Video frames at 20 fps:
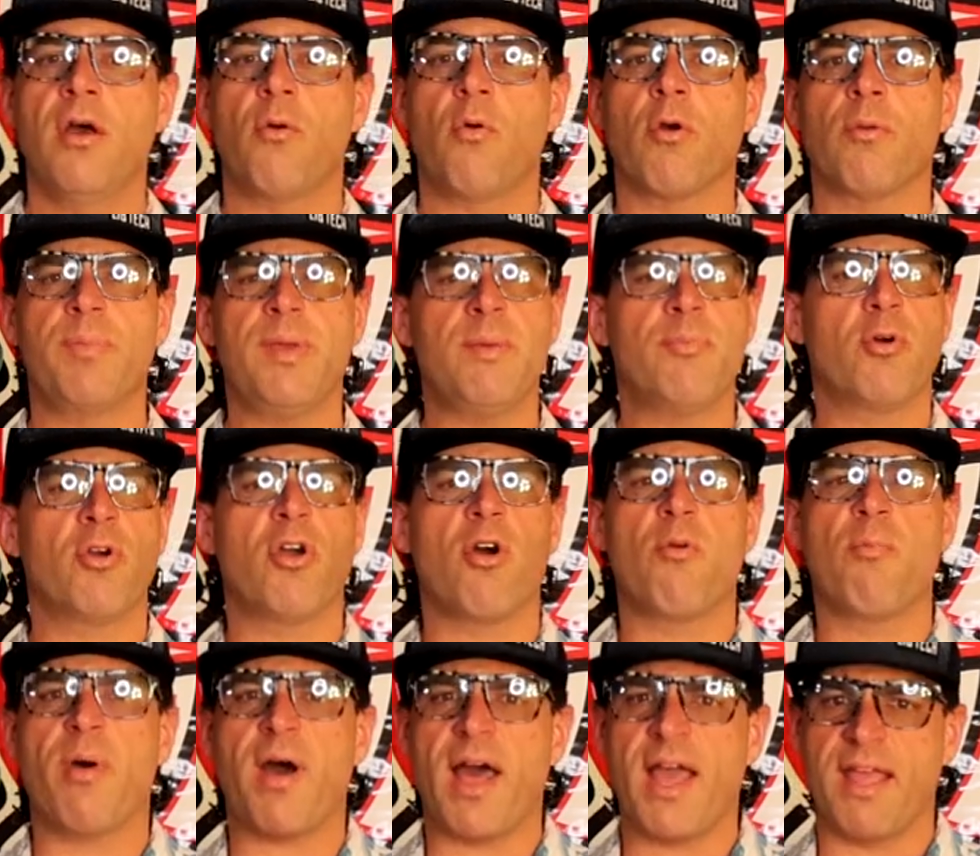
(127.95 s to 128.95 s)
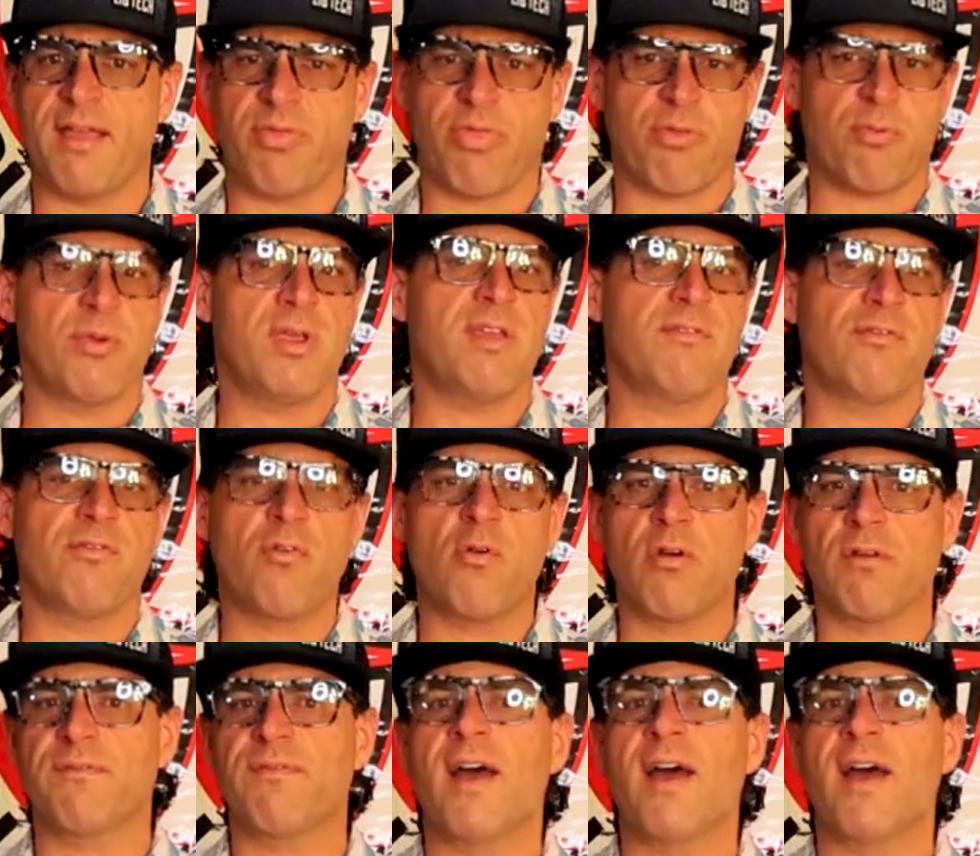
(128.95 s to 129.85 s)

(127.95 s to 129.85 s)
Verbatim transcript: Or people go buy three, four,